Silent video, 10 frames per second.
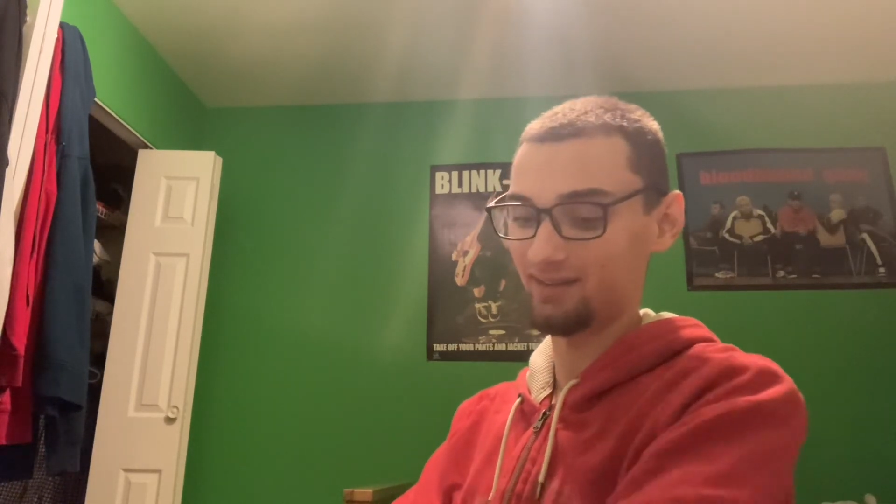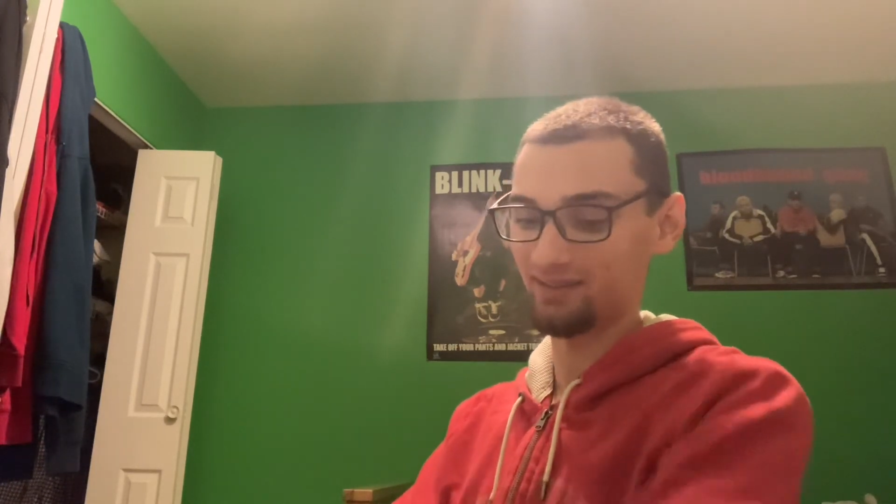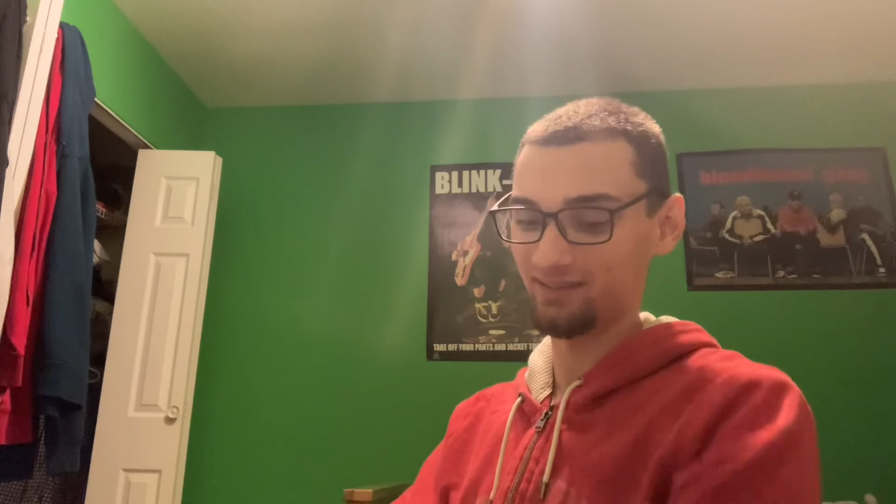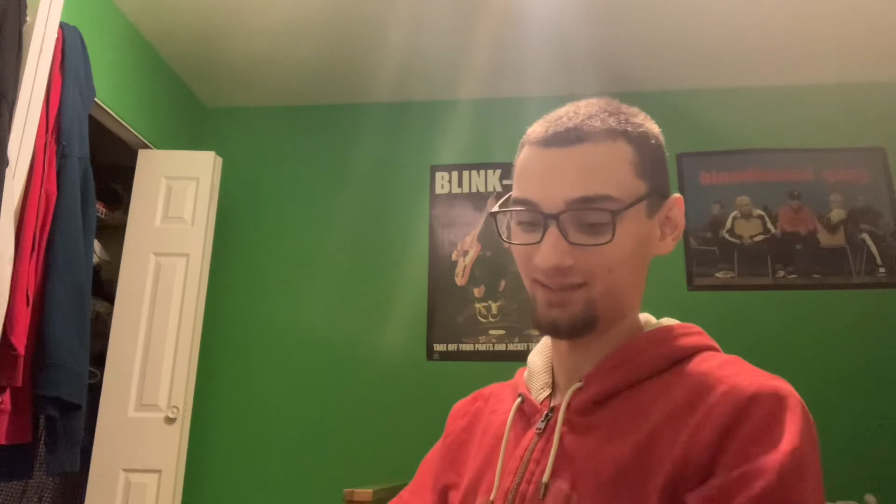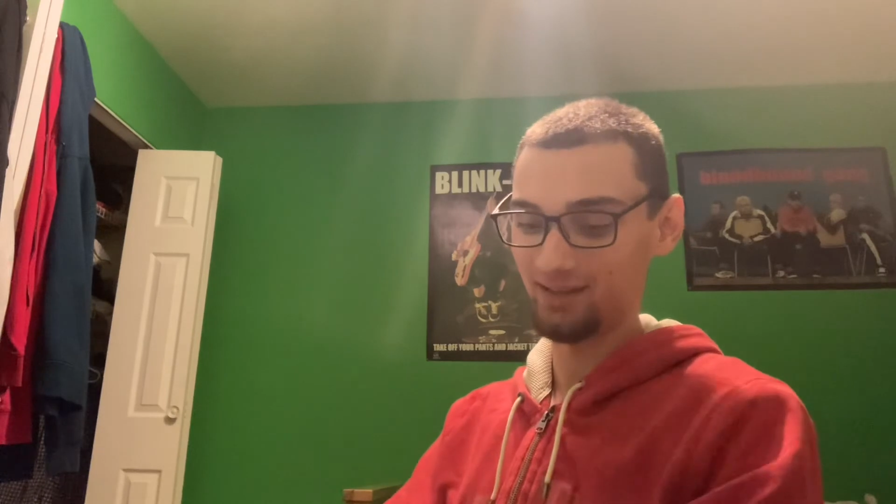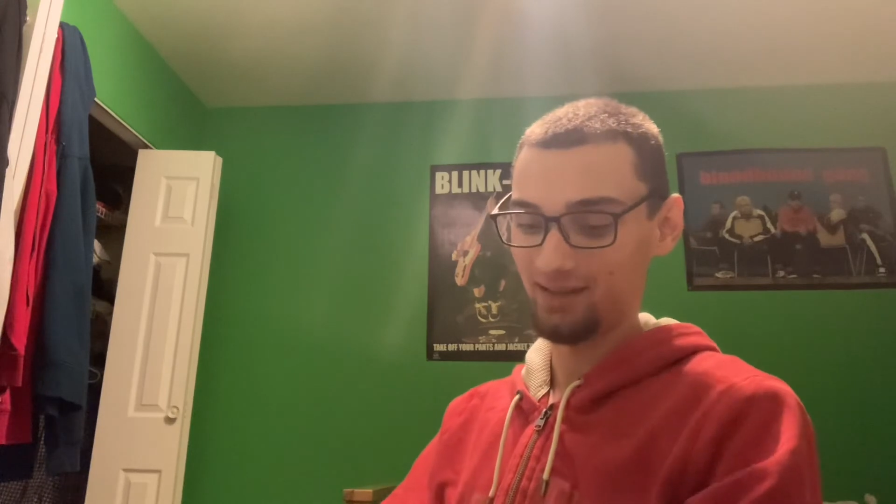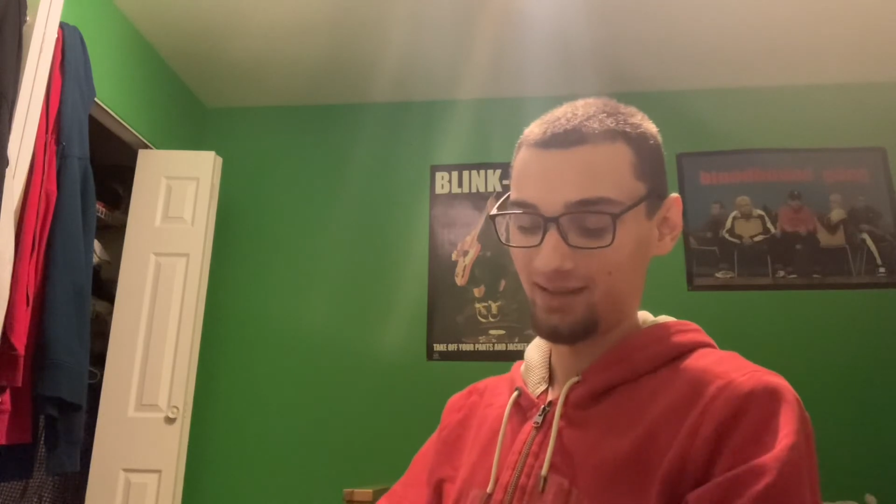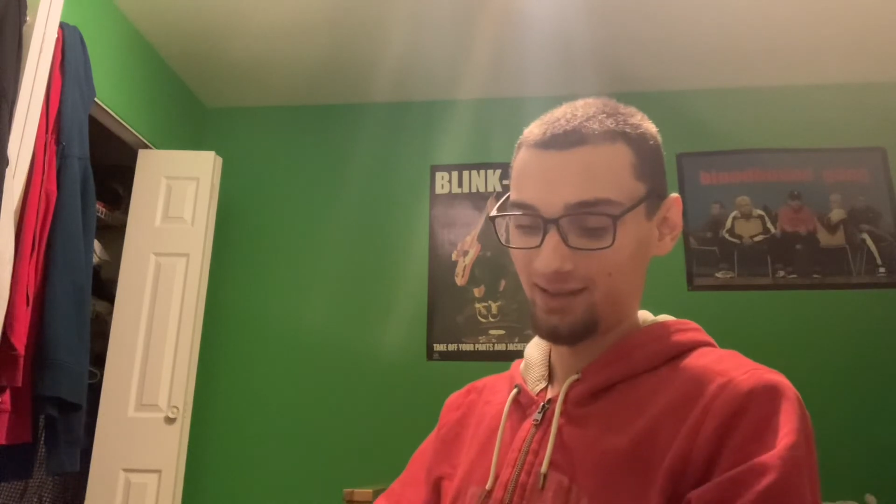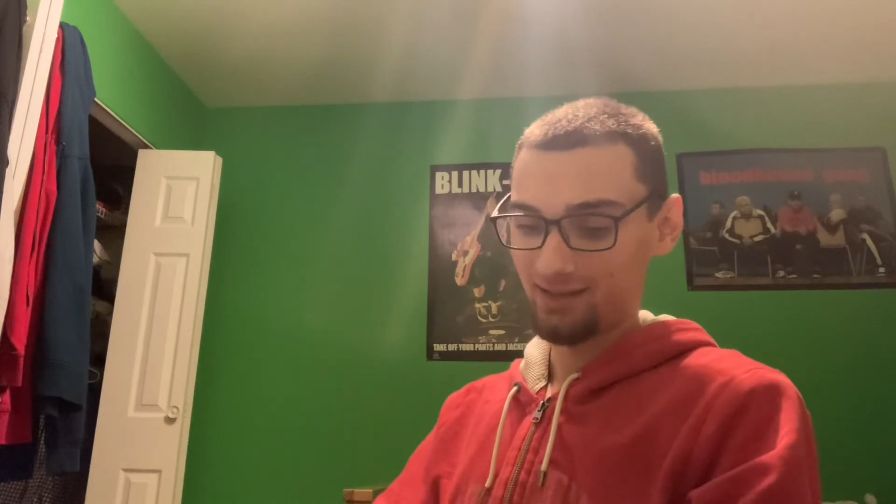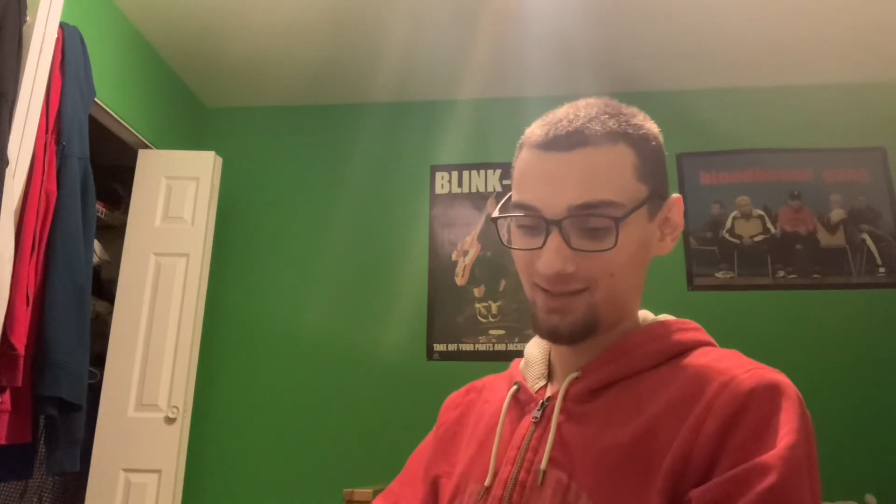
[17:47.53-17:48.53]
and then
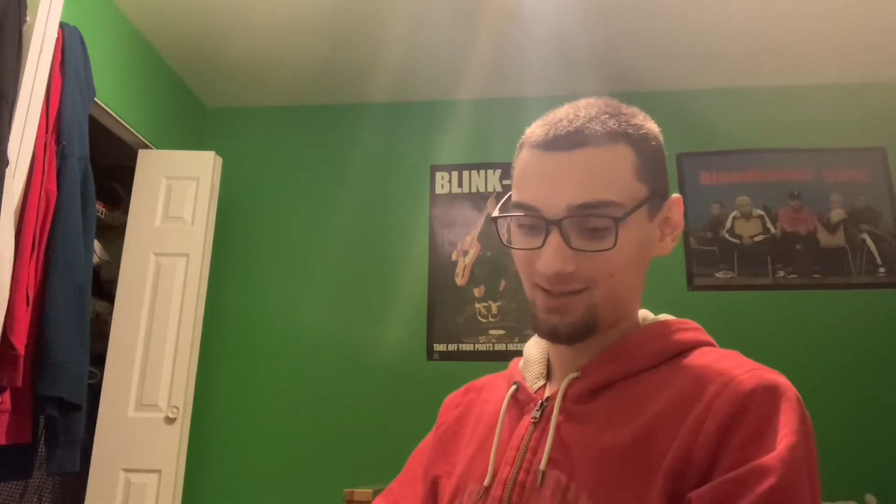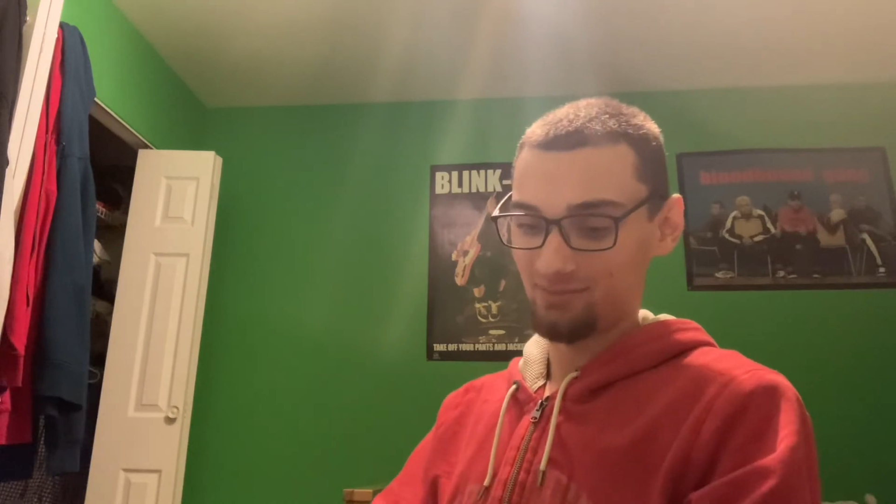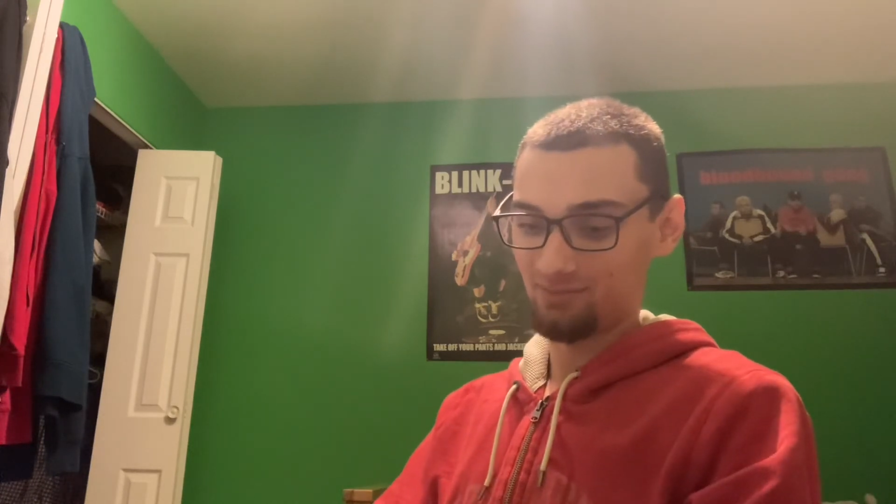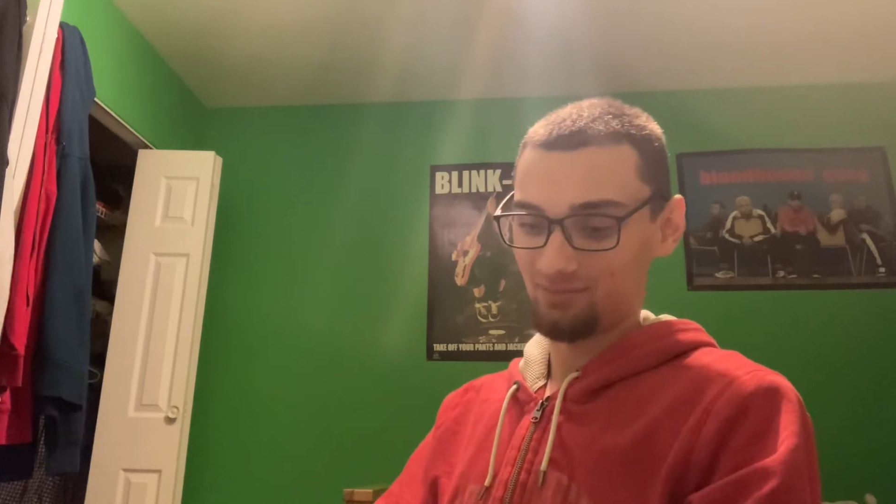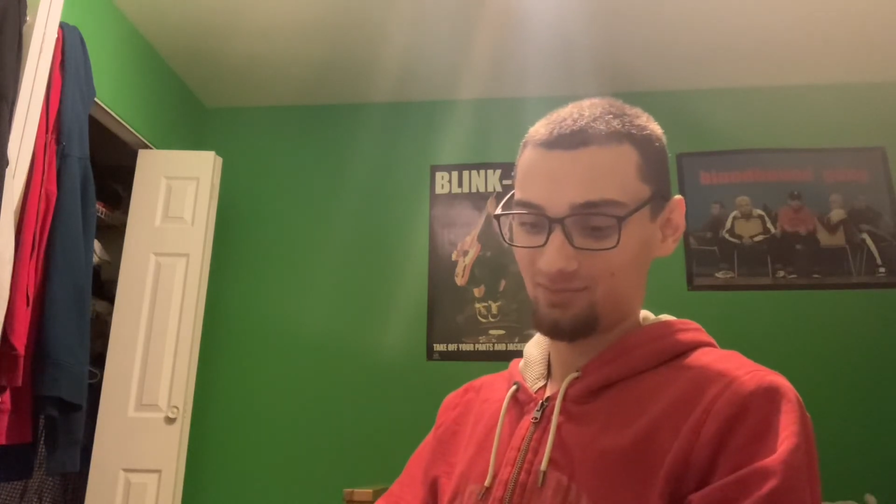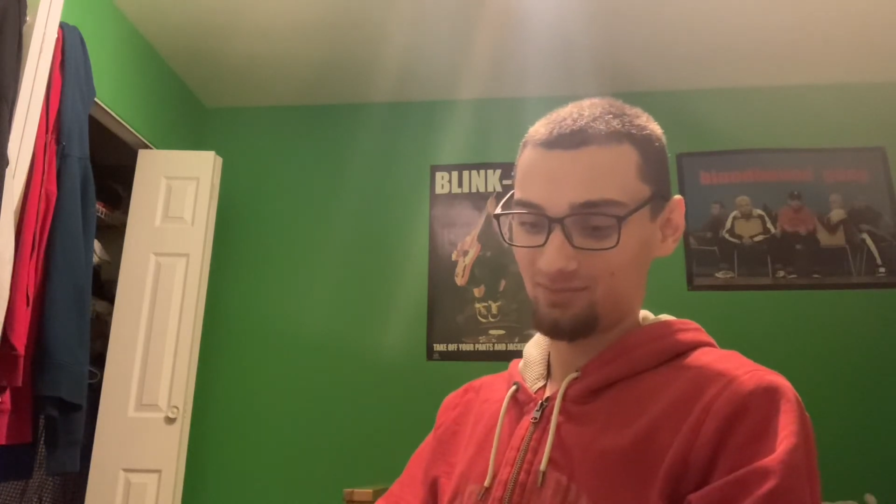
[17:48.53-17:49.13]
some